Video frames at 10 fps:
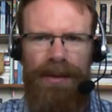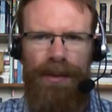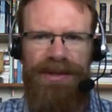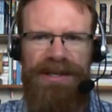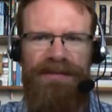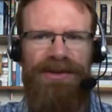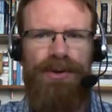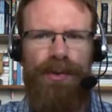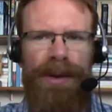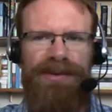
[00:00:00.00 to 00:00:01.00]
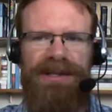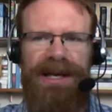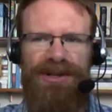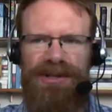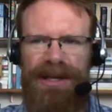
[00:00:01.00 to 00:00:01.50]
when we see visual
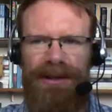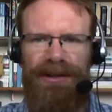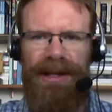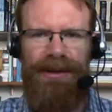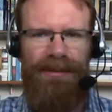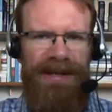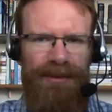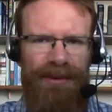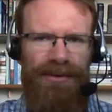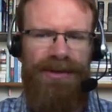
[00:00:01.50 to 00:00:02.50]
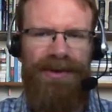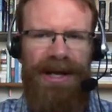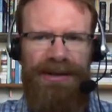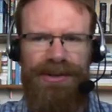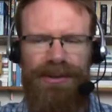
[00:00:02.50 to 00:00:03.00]
representations, they look like the medieval notion of
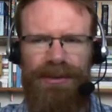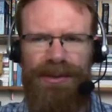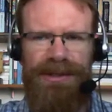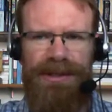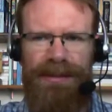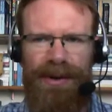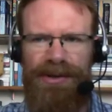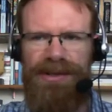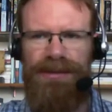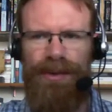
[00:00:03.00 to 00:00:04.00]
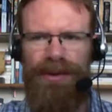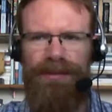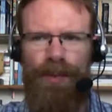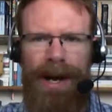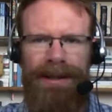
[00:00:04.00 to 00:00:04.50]
an angel, which is a person
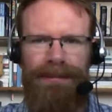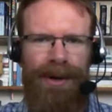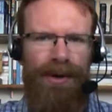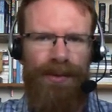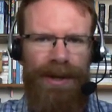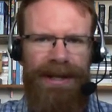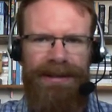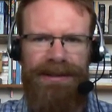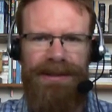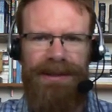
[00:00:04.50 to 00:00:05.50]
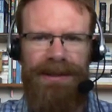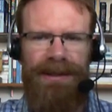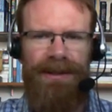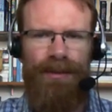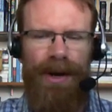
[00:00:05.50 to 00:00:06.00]
with white bird wings and
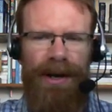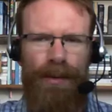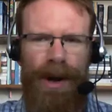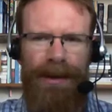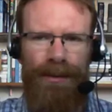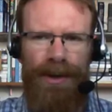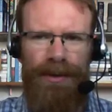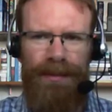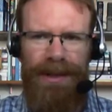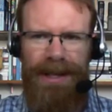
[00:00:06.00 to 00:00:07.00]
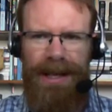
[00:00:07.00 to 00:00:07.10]
wearing a white robe.